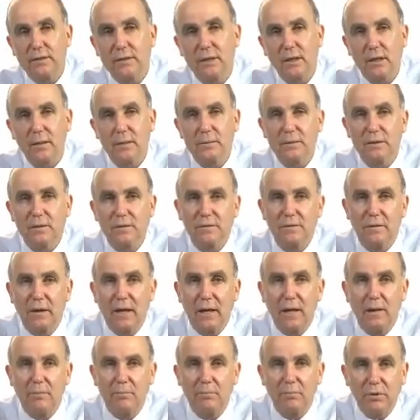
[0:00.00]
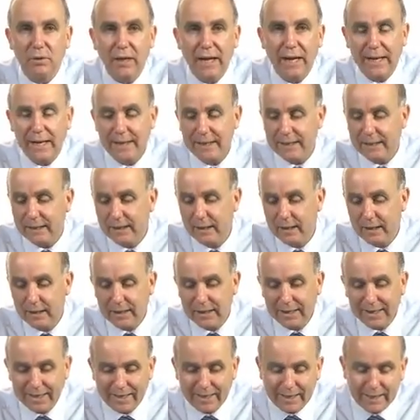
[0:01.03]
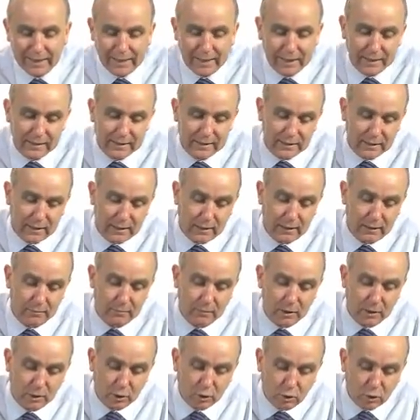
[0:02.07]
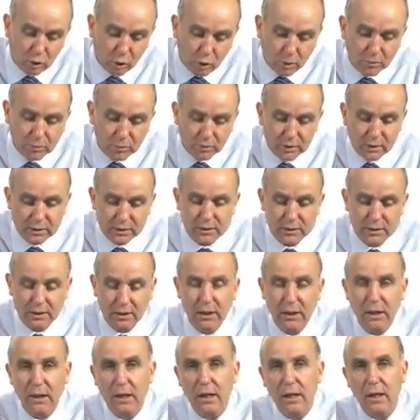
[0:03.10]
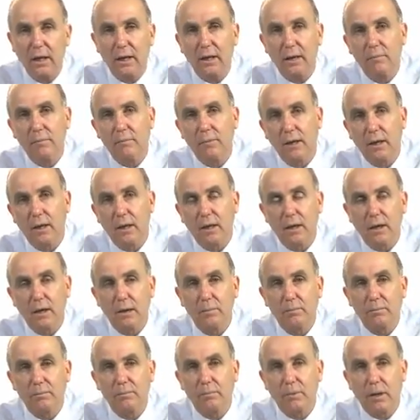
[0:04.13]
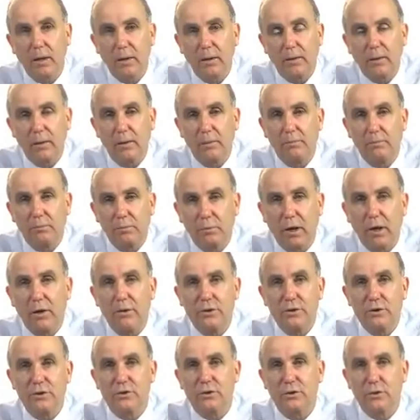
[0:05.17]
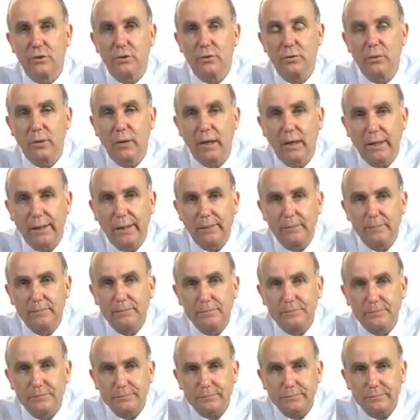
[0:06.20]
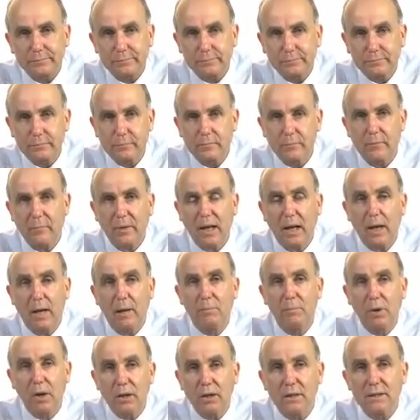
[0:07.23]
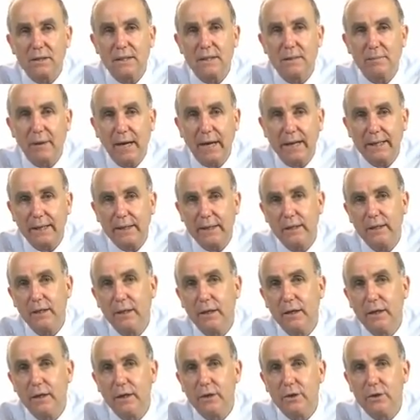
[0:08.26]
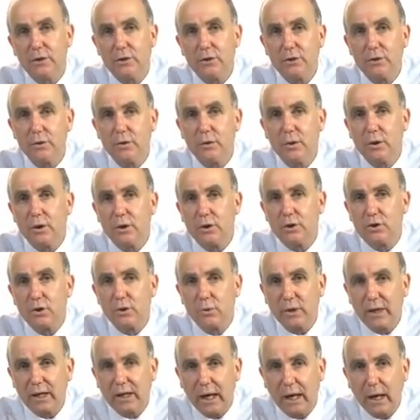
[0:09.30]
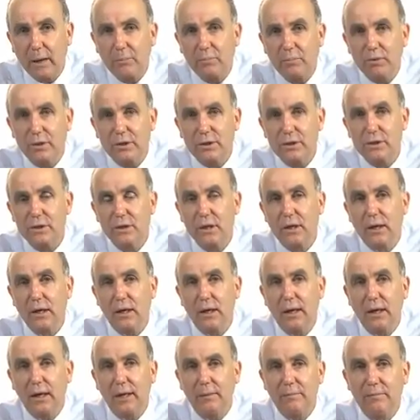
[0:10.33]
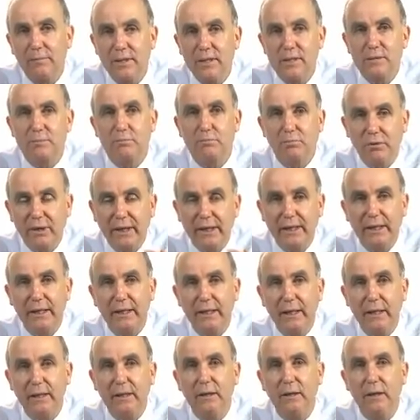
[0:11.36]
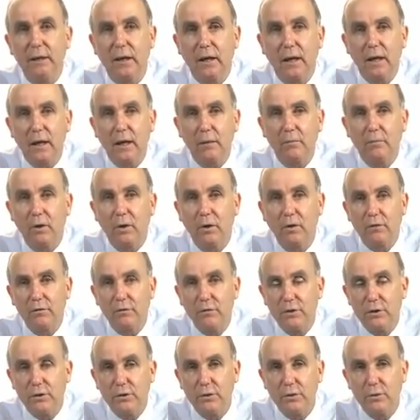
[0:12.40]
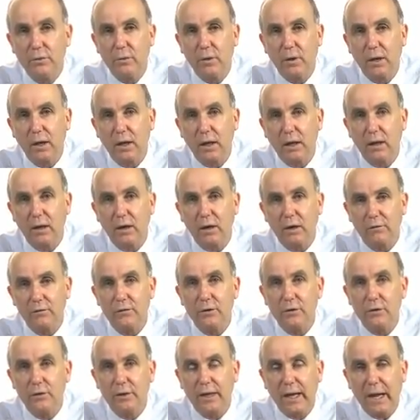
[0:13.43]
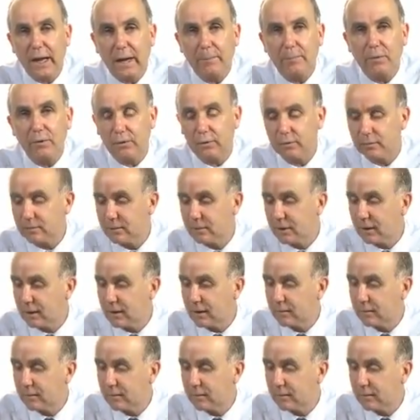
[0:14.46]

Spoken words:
in terms of planning and a corporatist approach to policy making to accomplish this bringing in of new capital.